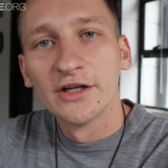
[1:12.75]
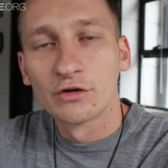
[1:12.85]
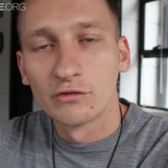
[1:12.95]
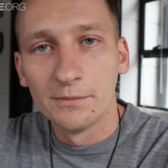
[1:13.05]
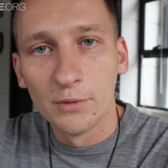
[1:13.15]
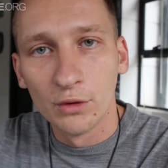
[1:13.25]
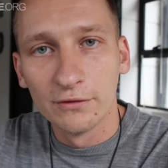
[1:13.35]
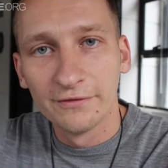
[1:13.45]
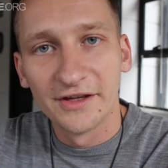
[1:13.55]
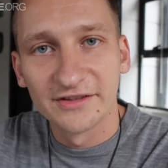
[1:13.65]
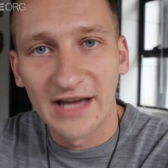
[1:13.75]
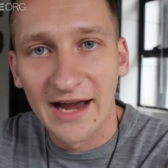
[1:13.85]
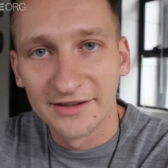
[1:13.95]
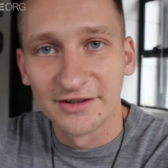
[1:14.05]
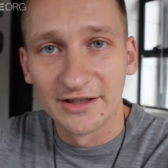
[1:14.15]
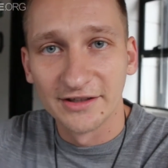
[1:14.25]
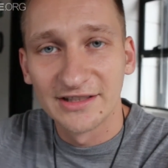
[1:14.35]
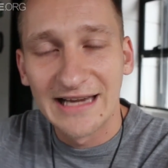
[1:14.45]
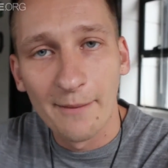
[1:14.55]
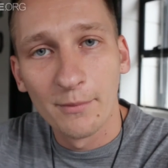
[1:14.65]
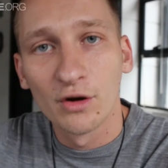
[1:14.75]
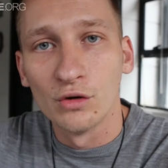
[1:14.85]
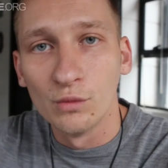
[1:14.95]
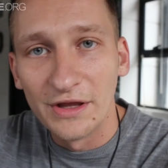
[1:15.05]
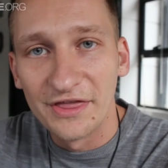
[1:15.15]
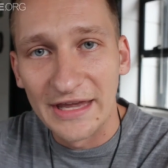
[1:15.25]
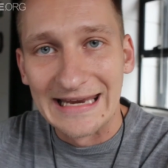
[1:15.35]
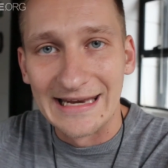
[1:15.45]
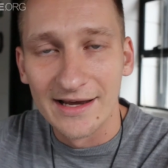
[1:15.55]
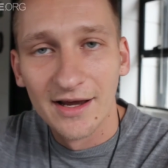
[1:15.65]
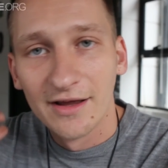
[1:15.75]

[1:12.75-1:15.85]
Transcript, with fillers: to remove this hazardous chemical within